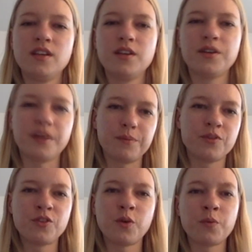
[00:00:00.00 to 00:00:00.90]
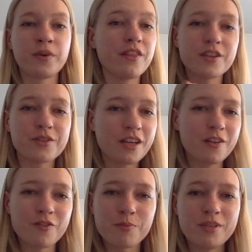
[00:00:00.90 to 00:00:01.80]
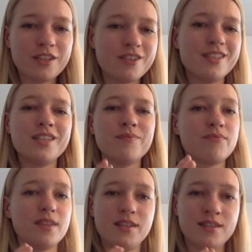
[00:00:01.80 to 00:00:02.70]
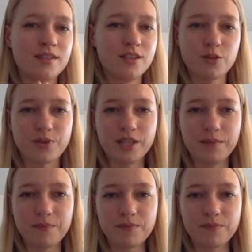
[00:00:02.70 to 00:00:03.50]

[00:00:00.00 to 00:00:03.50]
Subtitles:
Okay, so of the things you get out of a PhD is the degree.